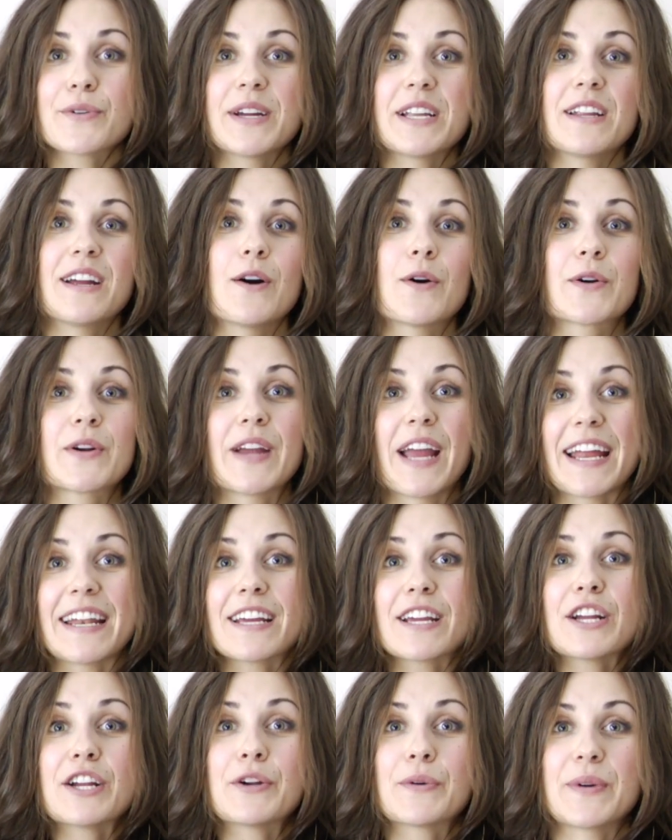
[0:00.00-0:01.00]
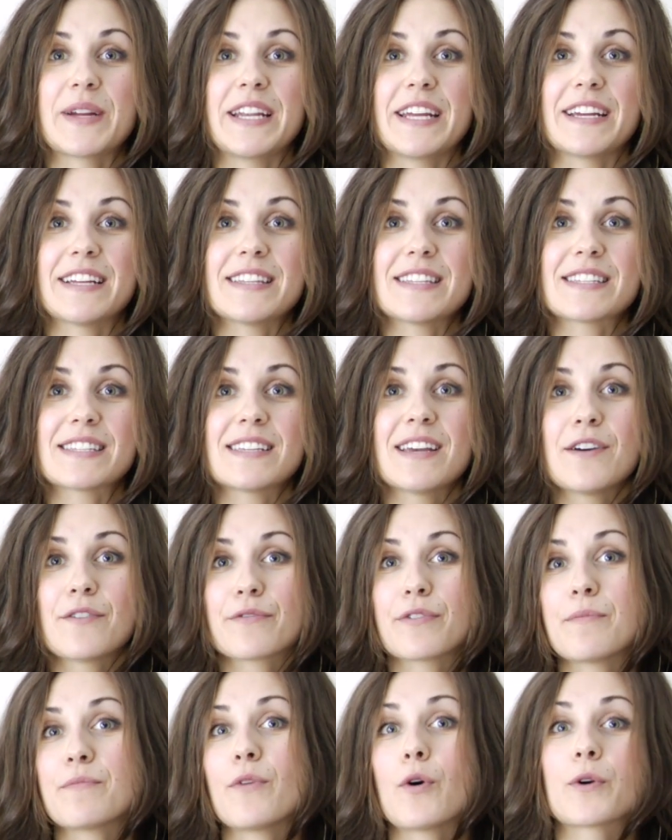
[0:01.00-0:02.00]
grade organic ingredients
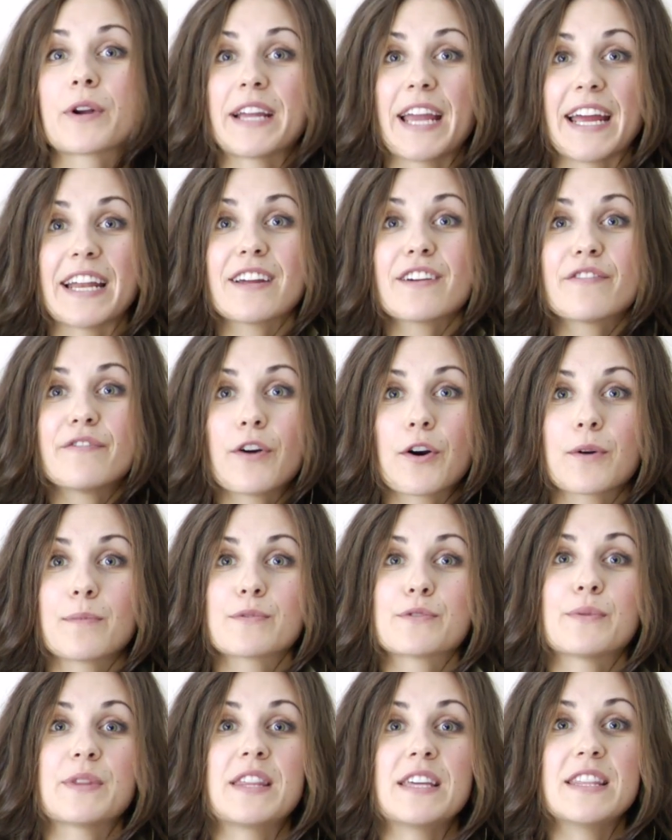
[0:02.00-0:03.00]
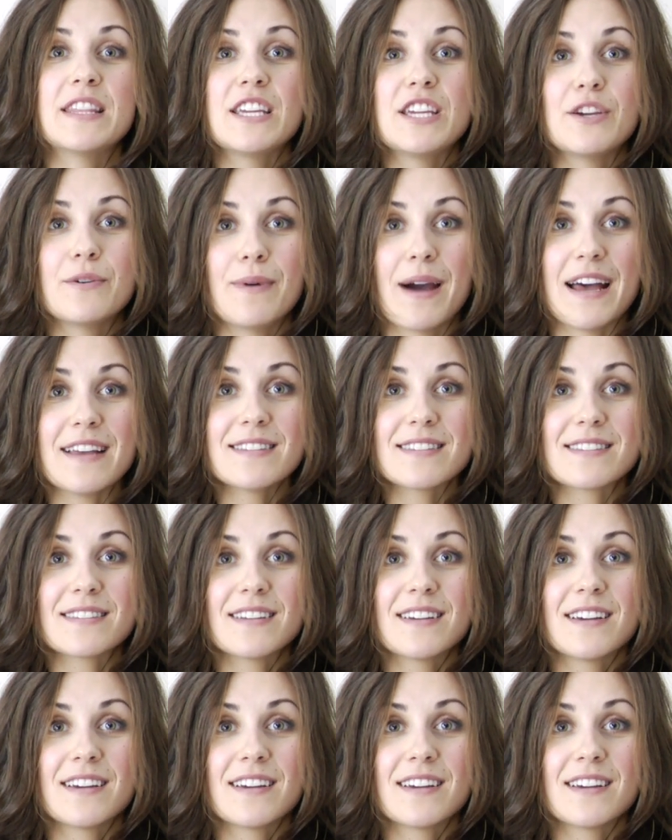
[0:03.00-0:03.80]
from organic farms within the US,